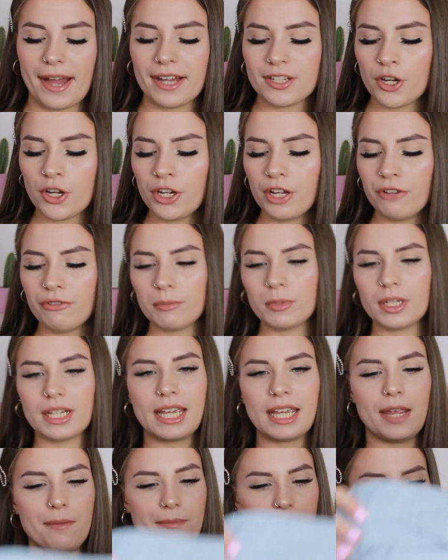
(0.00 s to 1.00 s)
Yeah, I don't know if I'm going
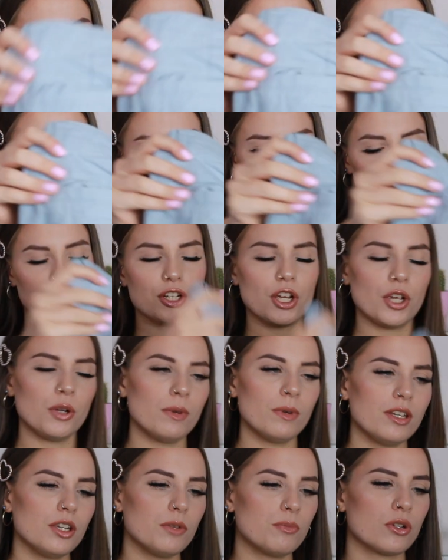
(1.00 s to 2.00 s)
to keep these because you know
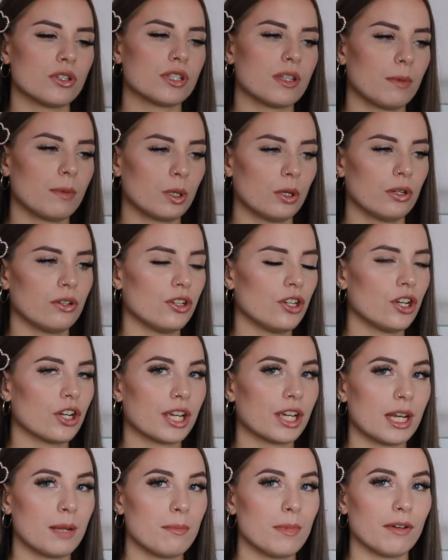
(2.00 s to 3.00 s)
when you put something on and you
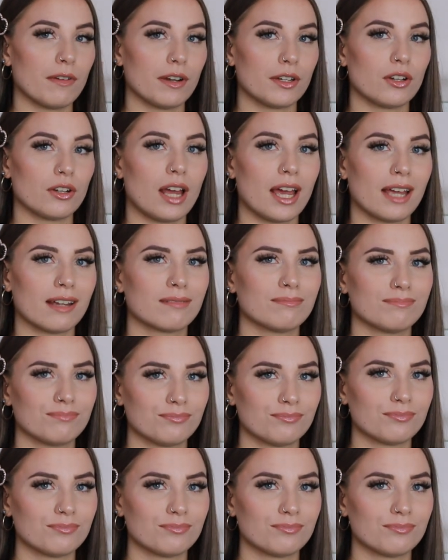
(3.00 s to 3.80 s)
look in the mirror and you're like,